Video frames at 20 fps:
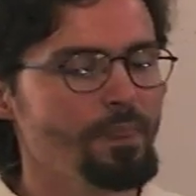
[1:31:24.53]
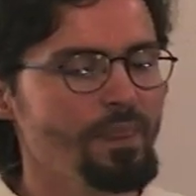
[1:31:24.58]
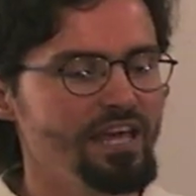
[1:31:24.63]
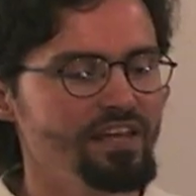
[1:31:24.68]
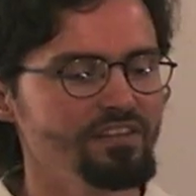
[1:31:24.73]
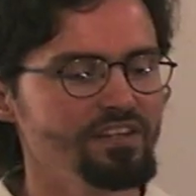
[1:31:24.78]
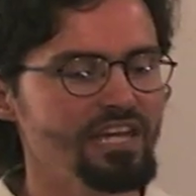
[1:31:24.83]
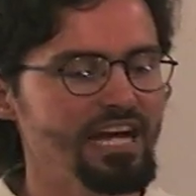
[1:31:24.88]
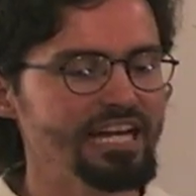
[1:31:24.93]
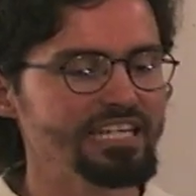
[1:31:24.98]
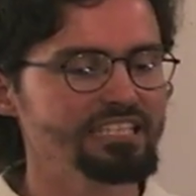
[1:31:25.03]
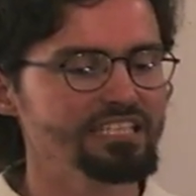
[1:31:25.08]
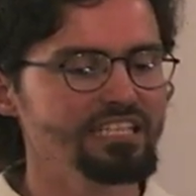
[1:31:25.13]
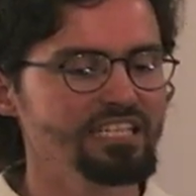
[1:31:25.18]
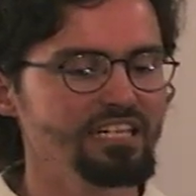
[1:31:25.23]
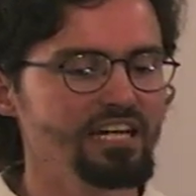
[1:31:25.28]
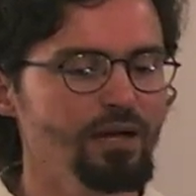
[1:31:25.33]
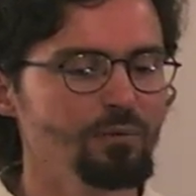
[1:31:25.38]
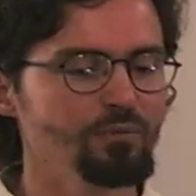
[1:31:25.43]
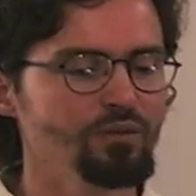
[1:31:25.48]
And the
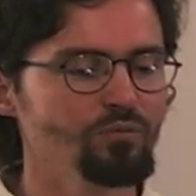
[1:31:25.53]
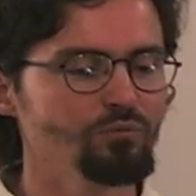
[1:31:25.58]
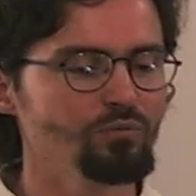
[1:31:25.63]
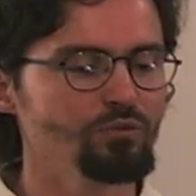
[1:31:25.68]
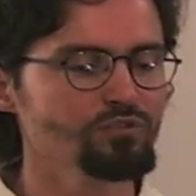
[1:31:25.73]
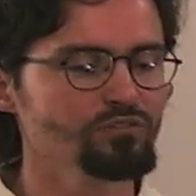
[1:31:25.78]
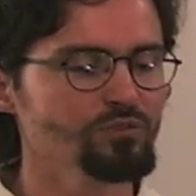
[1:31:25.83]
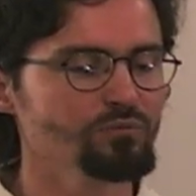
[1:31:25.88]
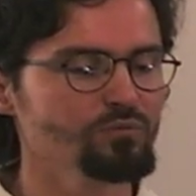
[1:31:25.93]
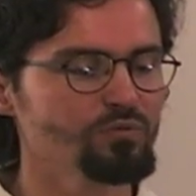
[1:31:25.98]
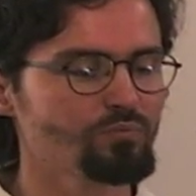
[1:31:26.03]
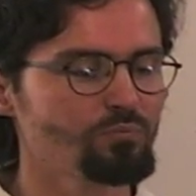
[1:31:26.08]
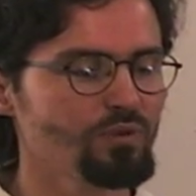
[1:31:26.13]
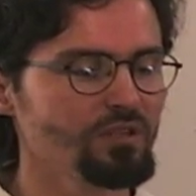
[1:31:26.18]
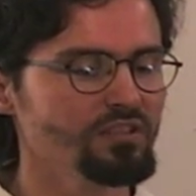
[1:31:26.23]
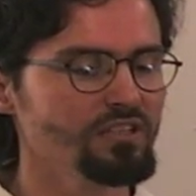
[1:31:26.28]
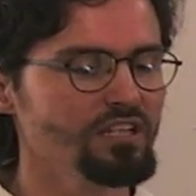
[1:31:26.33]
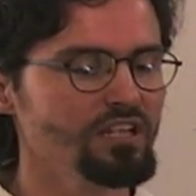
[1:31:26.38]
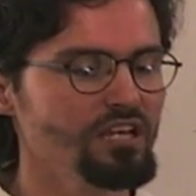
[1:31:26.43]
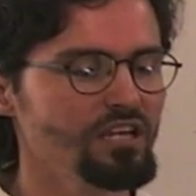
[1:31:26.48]
idea, I mean, the Muslims
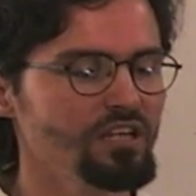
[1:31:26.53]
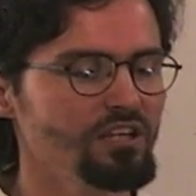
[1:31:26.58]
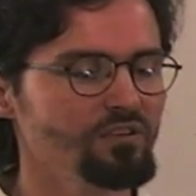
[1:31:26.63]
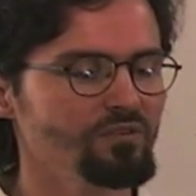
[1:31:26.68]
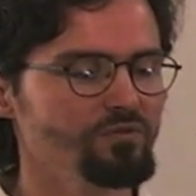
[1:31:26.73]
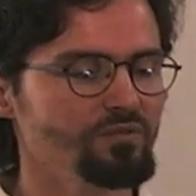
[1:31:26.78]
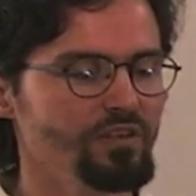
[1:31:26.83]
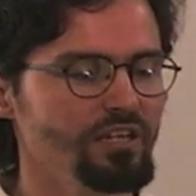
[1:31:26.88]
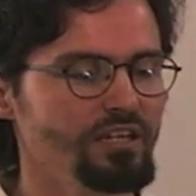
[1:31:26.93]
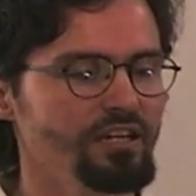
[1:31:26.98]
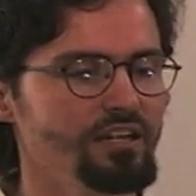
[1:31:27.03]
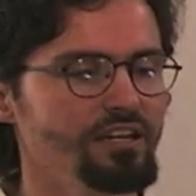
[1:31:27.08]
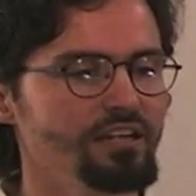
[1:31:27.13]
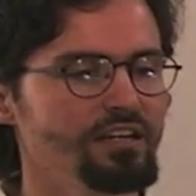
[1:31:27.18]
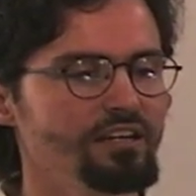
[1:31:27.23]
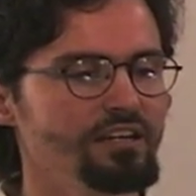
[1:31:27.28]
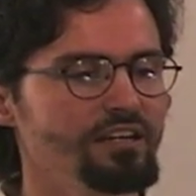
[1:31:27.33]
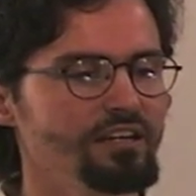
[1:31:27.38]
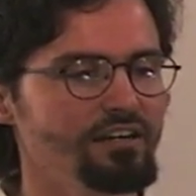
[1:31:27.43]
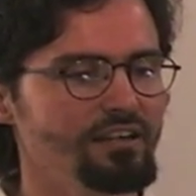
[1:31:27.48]
believe
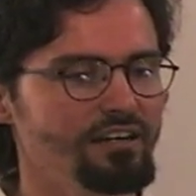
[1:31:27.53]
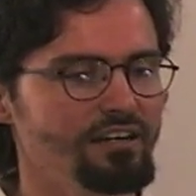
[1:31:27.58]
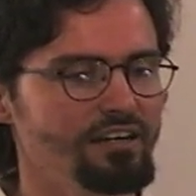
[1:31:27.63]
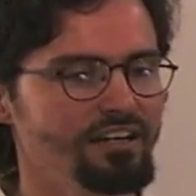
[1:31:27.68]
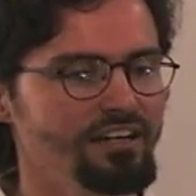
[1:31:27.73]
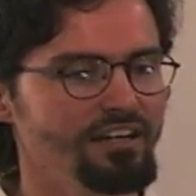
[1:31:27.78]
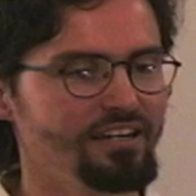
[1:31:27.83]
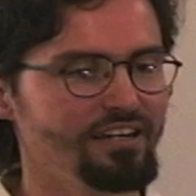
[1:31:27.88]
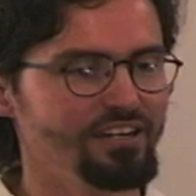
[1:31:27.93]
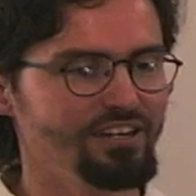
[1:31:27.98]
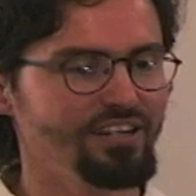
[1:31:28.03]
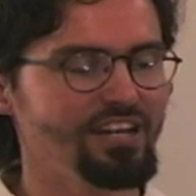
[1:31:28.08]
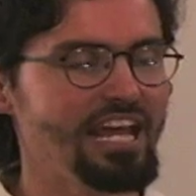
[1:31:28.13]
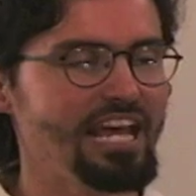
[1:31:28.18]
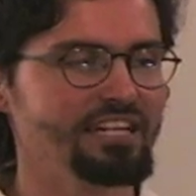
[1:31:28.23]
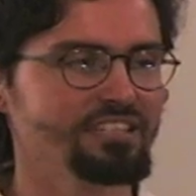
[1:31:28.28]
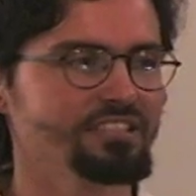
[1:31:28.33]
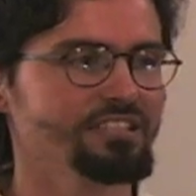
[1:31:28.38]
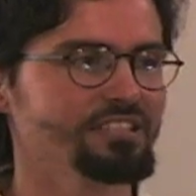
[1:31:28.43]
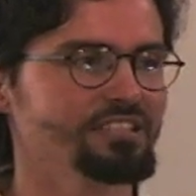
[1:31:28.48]
in uh, an
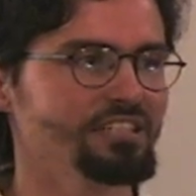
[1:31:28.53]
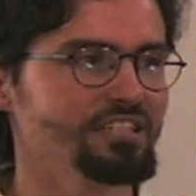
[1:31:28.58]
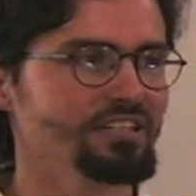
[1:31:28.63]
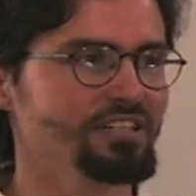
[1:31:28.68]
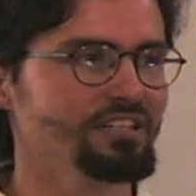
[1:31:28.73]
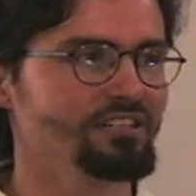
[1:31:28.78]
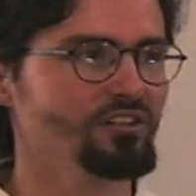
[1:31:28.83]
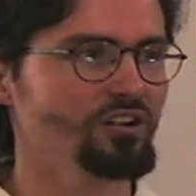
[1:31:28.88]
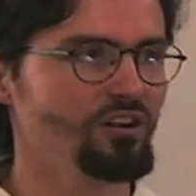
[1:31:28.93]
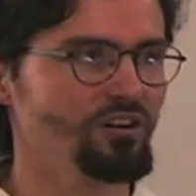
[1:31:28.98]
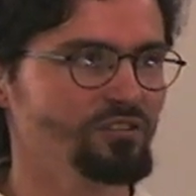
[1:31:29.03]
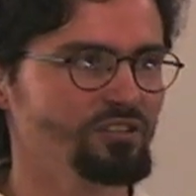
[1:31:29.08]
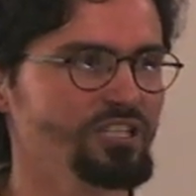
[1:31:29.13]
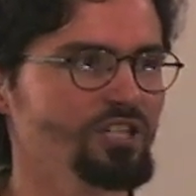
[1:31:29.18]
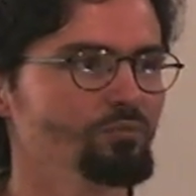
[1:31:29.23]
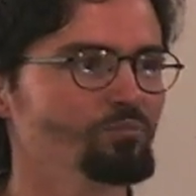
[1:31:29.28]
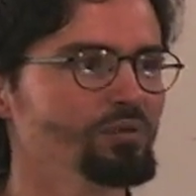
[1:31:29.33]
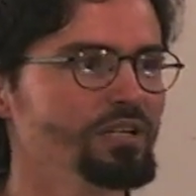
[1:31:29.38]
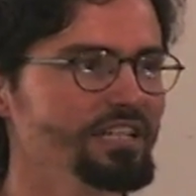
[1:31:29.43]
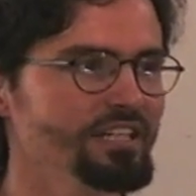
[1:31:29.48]
entity called
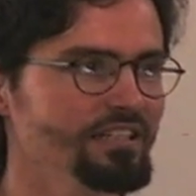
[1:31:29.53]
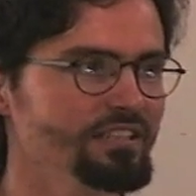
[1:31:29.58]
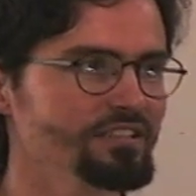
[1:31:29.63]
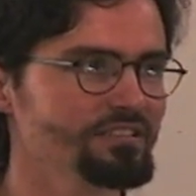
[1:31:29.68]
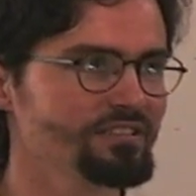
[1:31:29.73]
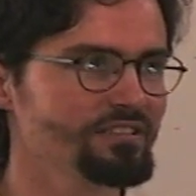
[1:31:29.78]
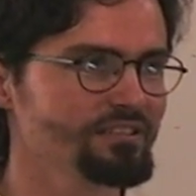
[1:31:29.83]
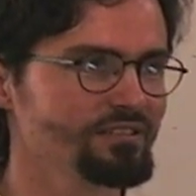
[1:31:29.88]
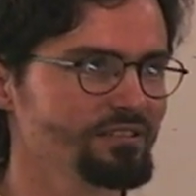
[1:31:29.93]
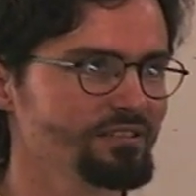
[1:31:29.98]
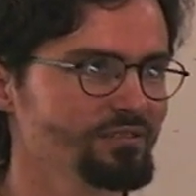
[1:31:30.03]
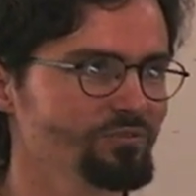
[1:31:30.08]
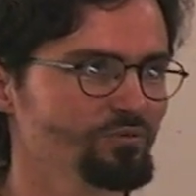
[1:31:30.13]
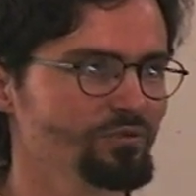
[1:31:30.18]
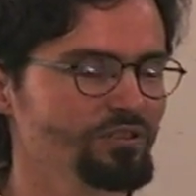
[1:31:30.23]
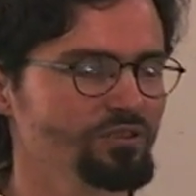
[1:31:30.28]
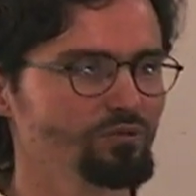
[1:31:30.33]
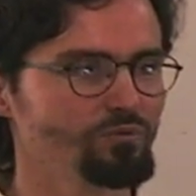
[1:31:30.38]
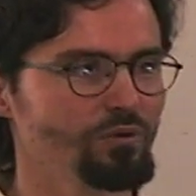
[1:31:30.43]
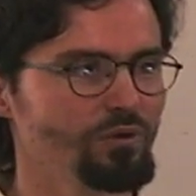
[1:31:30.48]
Iblis,
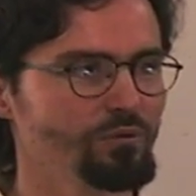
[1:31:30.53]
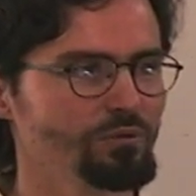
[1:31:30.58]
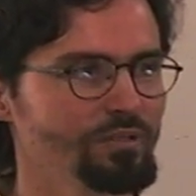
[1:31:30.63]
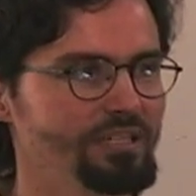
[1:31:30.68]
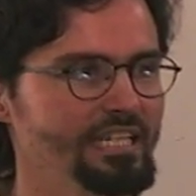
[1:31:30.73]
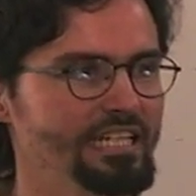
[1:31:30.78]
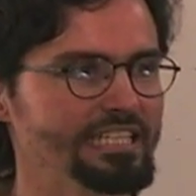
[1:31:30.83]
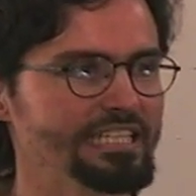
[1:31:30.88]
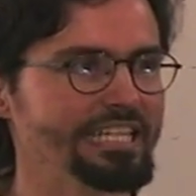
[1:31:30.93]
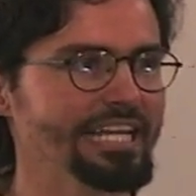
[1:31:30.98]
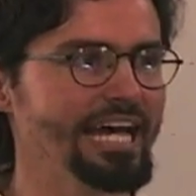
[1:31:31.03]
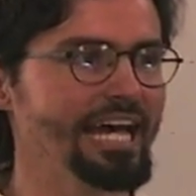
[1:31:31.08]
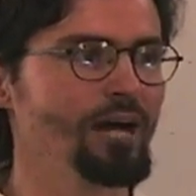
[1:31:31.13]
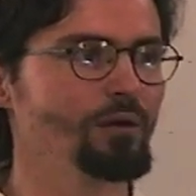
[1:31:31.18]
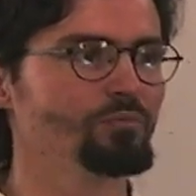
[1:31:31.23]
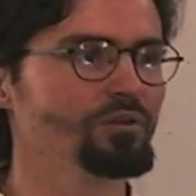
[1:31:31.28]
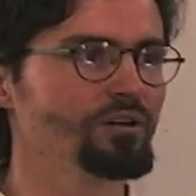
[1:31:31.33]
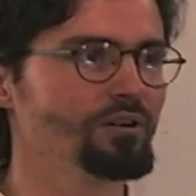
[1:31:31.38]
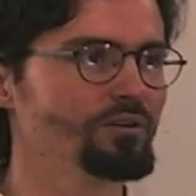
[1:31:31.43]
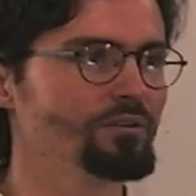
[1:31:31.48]
which is where we get
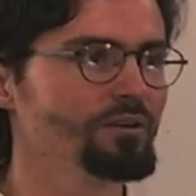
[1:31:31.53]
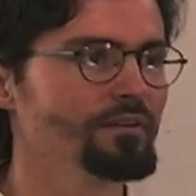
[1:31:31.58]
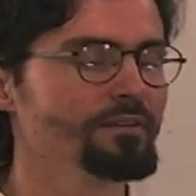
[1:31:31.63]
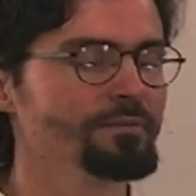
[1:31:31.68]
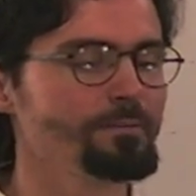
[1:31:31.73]
Diablo,